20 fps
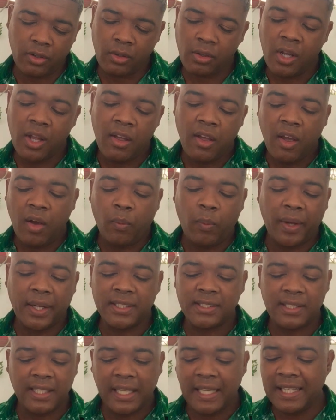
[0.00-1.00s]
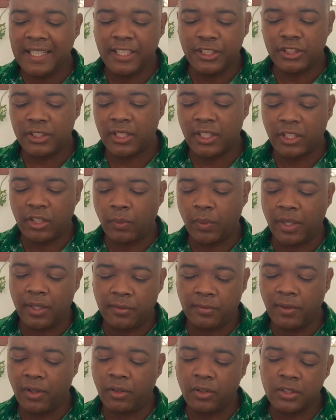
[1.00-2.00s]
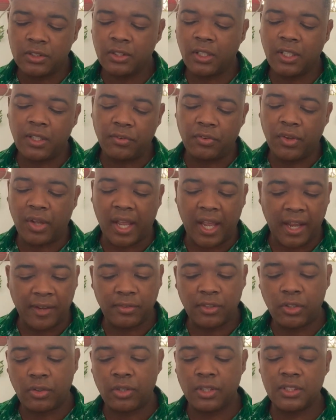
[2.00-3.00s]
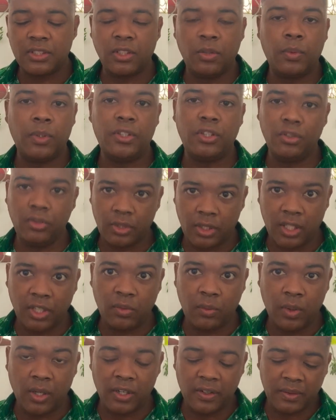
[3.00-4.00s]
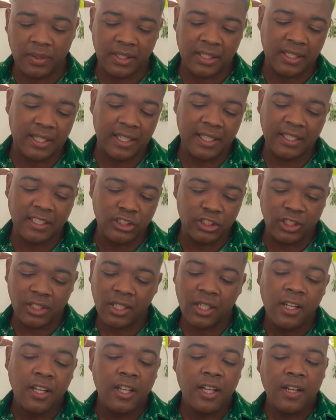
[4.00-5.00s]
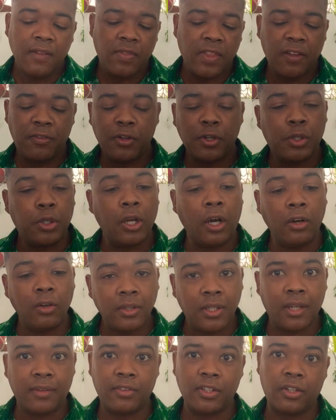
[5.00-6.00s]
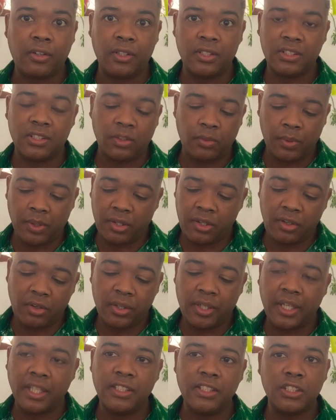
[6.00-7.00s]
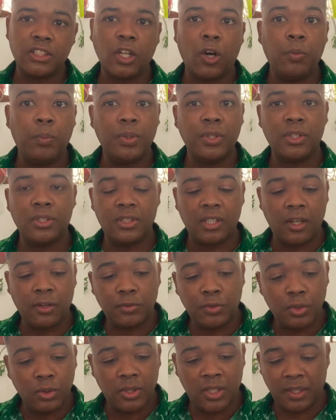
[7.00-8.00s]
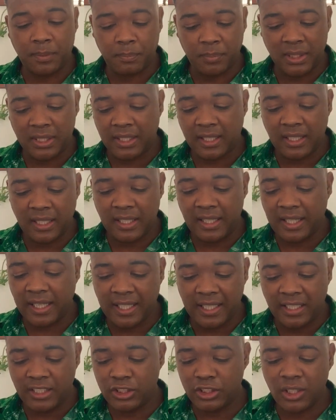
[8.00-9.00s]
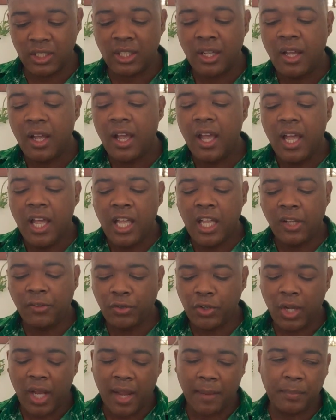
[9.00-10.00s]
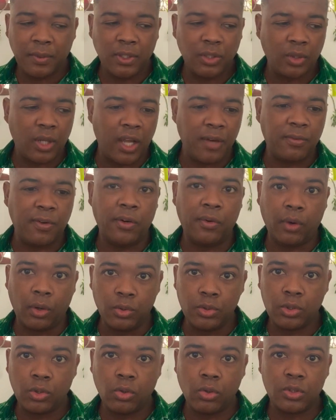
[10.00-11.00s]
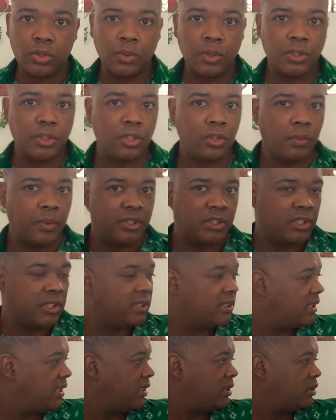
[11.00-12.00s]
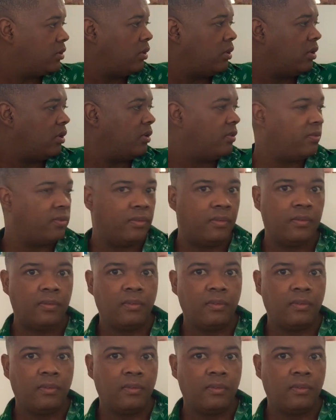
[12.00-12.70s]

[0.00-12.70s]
you. What is the energy that you want to focus on? If you have the crystal with you, you can work with that energy. If you don't have the crystal with you, you can just open yourself to that particular energy. If you happen to have a rose quartz with you, which is this sort of,